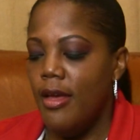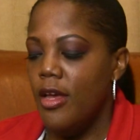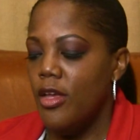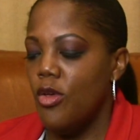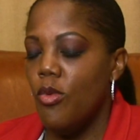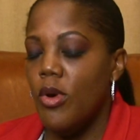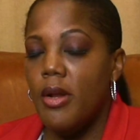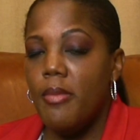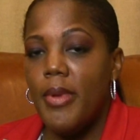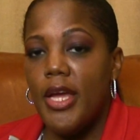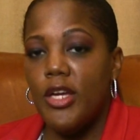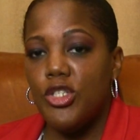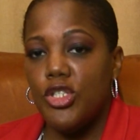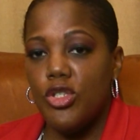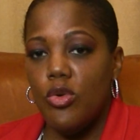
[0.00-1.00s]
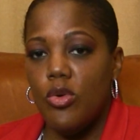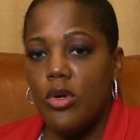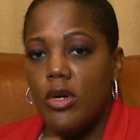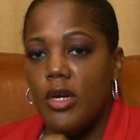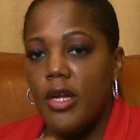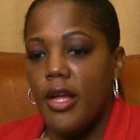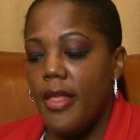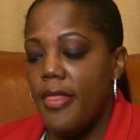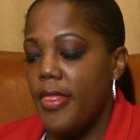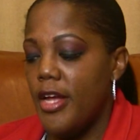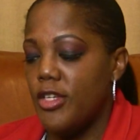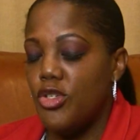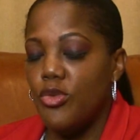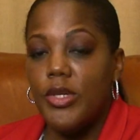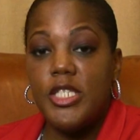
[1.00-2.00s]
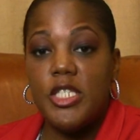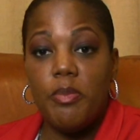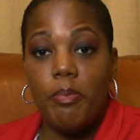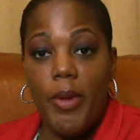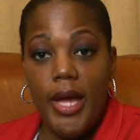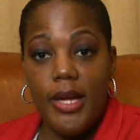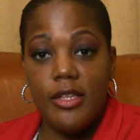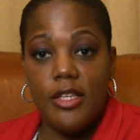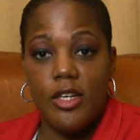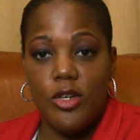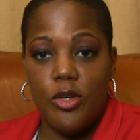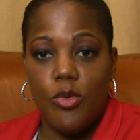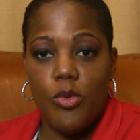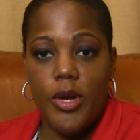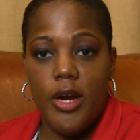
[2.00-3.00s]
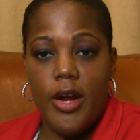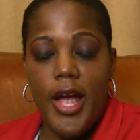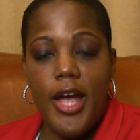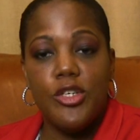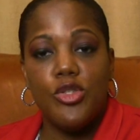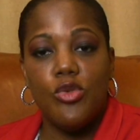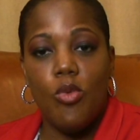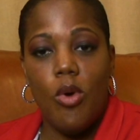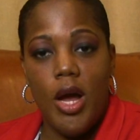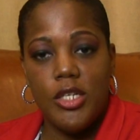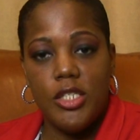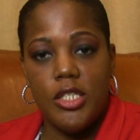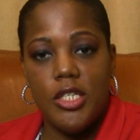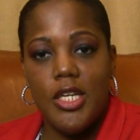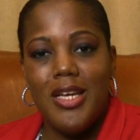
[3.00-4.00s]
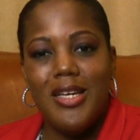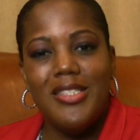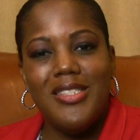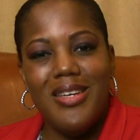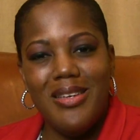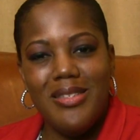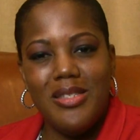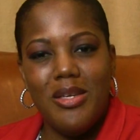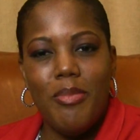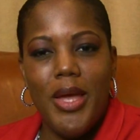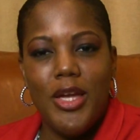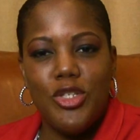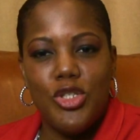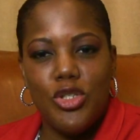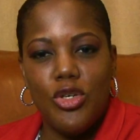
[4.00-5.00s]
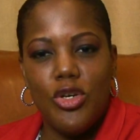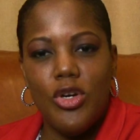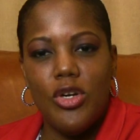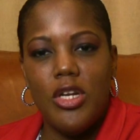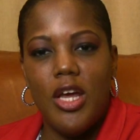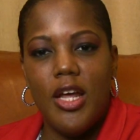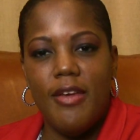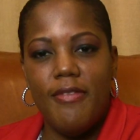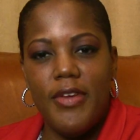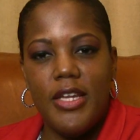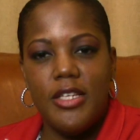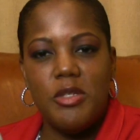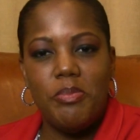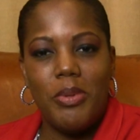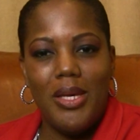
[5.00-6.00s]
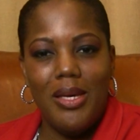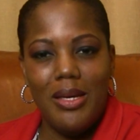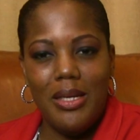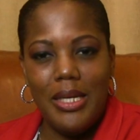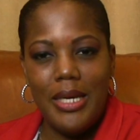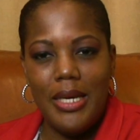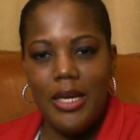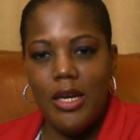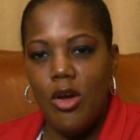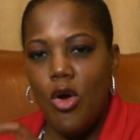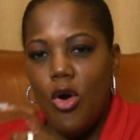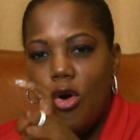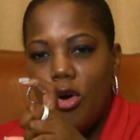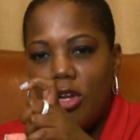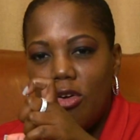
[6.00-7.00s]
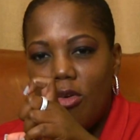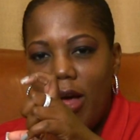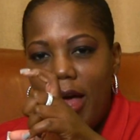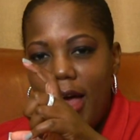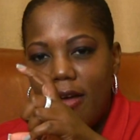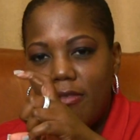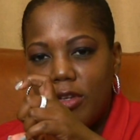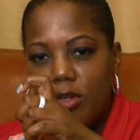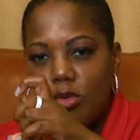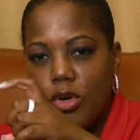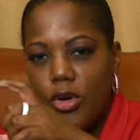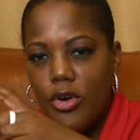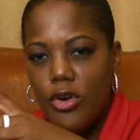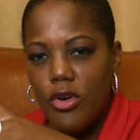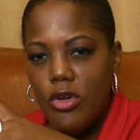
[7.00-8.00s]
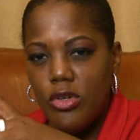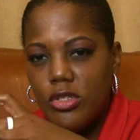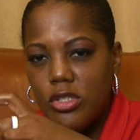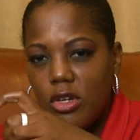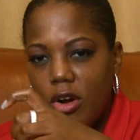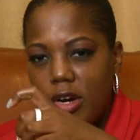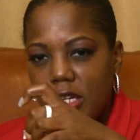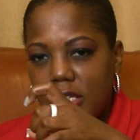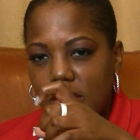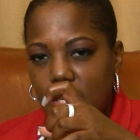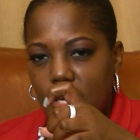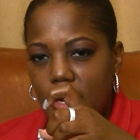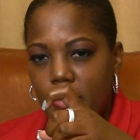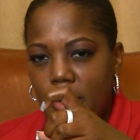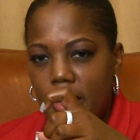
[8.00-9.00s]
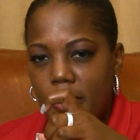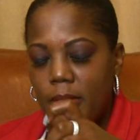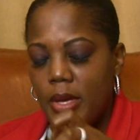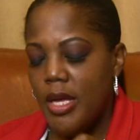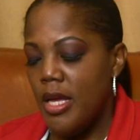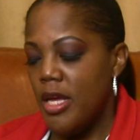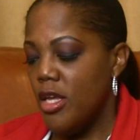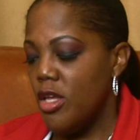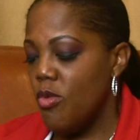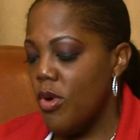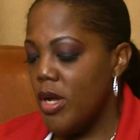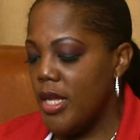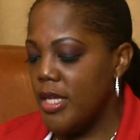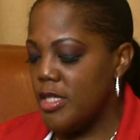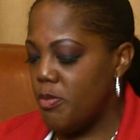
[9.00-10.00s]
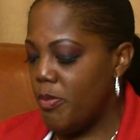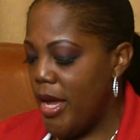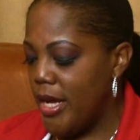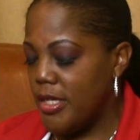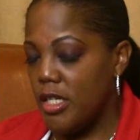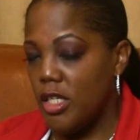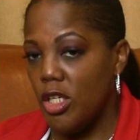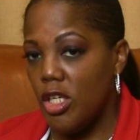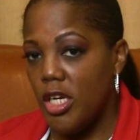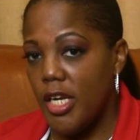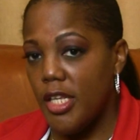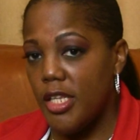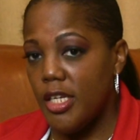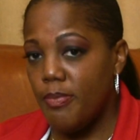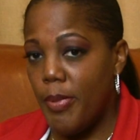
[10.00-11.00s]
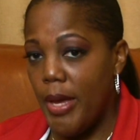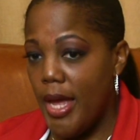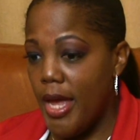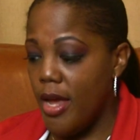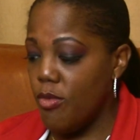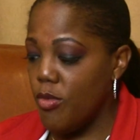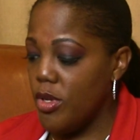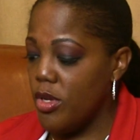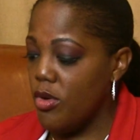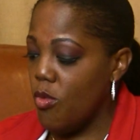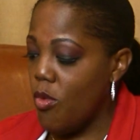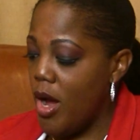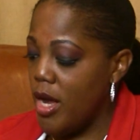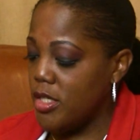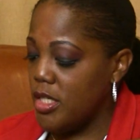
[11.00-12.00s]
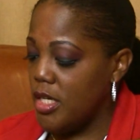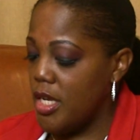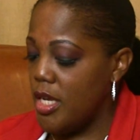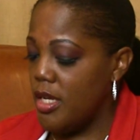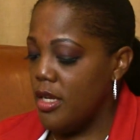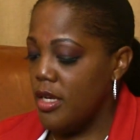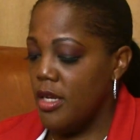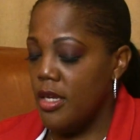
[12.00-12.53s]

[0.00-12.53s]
you want to make sure that you inspect the cookware as you wash it, just to make sure none of it is peeling or you don't have little curls starting to come up. You want to inspect it. Look at the pan when you're washing it.